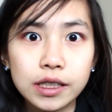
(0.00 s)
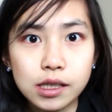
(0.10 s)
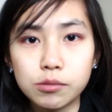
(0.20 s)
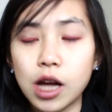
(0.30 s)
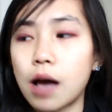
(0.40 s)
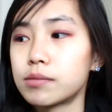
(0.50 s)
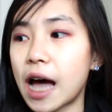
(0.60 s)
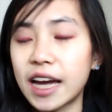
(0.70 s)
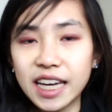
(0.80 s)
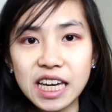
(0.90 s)
Sometimes
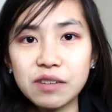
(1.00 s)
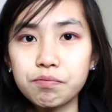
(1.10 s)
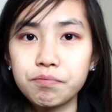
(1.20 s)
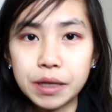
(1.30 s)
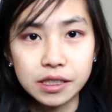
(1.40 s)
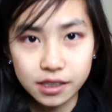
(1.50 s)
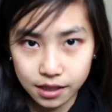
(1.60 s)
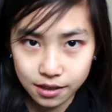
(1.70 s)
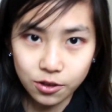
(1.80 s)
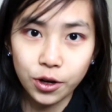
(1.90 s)
I eat
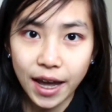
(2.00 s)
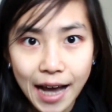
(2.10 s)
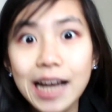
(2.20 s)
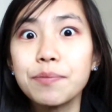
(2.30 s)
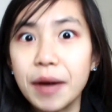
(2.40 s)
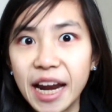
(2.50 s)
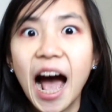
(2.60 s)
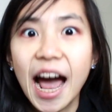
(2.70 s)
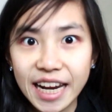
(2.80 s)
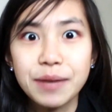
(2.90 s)
pizza, okay? I admit it,
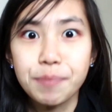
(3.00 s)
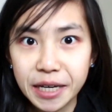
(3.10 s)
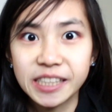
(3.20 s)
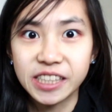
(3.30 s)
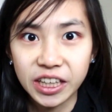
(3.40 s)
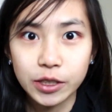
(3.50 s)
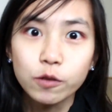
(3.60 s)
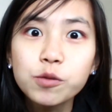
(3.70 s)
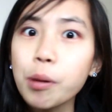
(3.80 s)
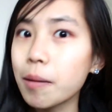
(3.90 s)
I eat pizza.
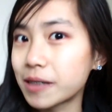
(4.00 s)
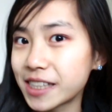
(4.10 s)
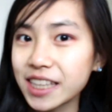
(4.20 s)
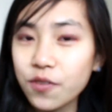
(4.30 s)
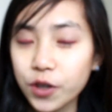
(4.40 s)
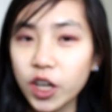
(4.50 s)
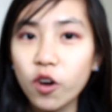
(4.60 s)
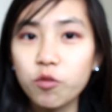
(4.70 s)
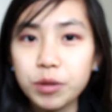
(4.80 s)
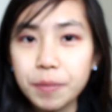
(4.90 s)
You've probably seen the
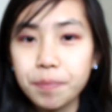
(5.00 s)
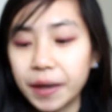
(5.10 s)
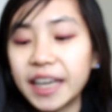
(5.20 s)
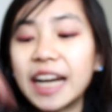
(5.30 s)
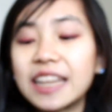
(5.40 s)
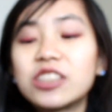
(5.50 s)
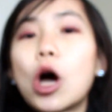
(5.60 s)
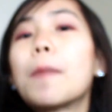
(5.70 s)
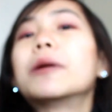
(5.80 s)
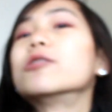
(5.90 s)
video of me picking at the
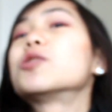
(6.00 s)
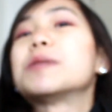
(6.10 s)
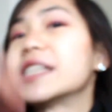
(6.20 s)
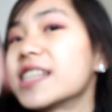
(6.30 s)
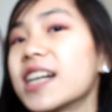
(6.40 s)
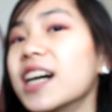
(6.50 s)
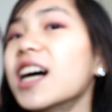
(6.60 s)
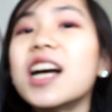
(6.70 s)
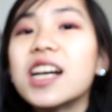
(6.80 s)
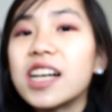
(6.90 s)
Domino's pizza
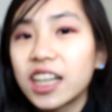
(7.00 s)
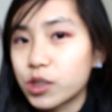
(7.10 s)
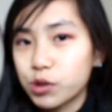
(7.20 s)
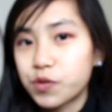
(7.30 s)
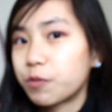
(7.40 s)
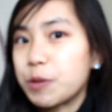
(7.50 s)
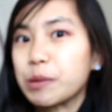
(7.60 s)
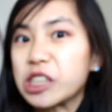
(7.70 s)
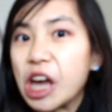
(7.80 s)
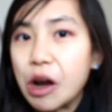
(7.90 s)
because it was
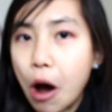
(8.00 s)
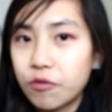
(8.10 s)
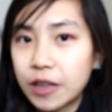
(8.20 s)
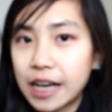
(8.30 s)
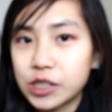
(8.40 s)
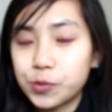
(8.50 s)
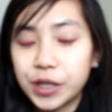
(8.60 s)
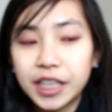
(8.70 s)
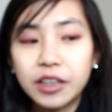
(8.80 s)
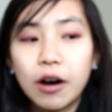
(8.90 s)
50% off last
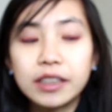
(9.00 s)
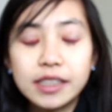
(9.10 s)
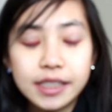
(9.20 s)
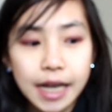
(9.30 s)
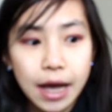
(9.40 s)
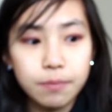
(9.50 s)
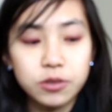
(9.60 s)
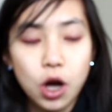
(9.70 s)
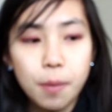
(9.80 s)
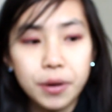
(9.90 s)
week. God damn
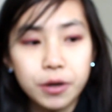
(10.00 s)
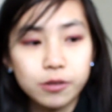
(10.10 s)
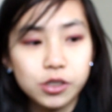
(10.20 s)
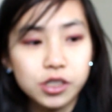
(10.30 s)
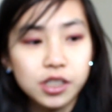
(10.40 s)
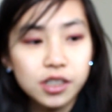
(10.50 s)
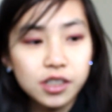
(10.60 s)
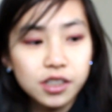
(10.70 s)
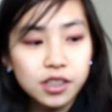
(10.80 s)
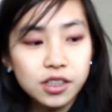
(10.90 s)
Domino's.
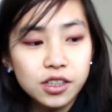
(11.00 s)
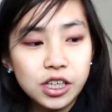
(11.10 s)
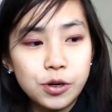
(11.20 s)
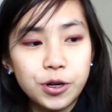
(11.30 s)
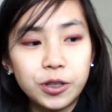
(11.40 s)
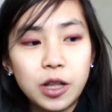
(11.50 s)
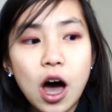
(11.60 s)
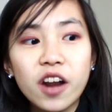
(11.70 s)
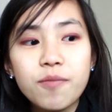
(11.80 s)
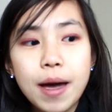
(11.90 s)
You earned a
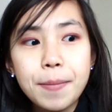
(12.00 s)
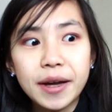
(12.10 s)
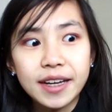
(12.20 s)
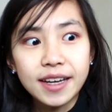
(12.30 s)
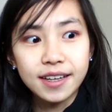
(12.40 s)
lot of my money.